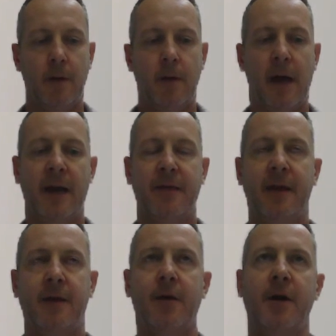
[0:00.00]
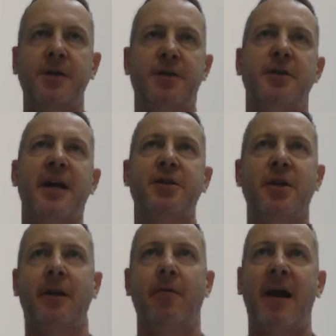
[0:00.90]
And I think, Ghost, you touched
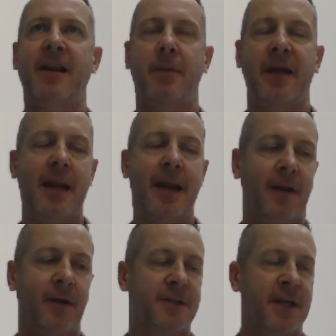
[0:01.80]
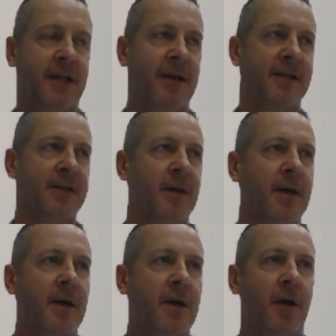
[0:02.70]
on it right at the beginning. You said that,
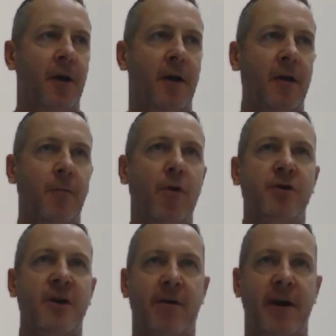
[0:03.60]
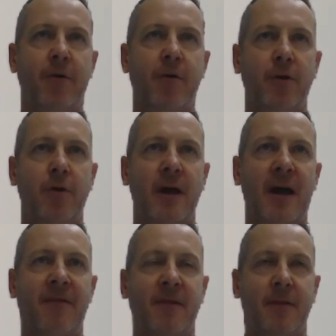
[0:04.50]
you know, the more track record you
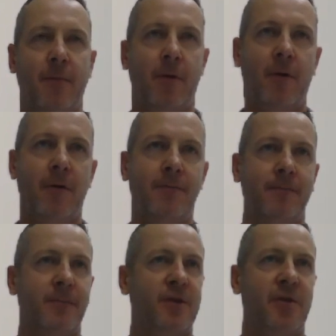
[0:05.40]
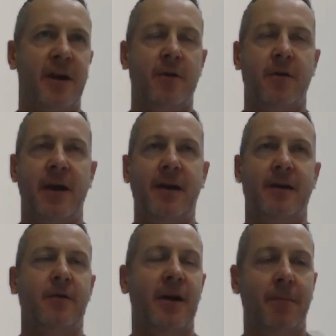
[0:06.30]
have and the more street cred
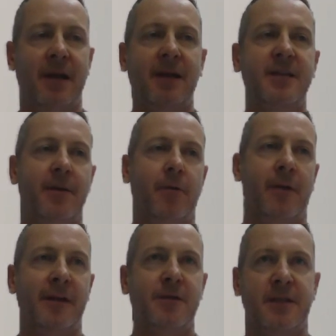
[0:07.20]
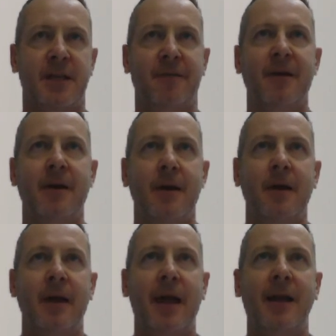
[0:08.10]
and credibility and all of that sort of stuff,
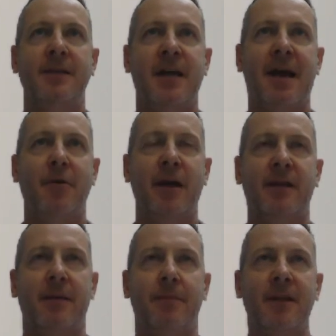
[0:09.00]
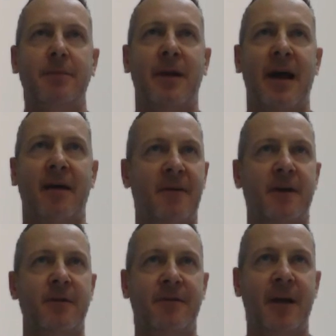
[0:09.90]
in time you get that multiplier
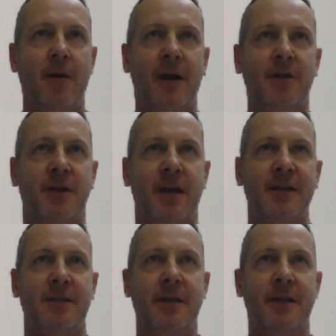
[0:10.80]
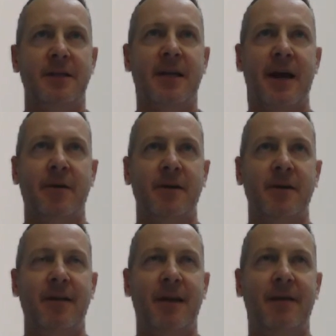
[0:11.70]
effect on valuation as the discount,
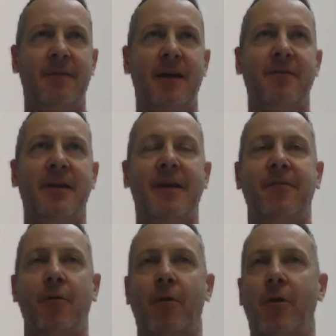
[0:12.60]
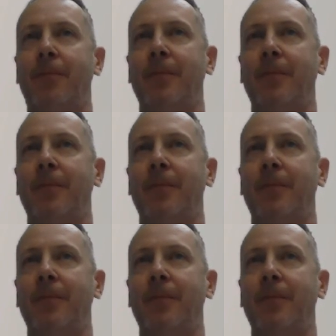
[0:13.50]
even if your,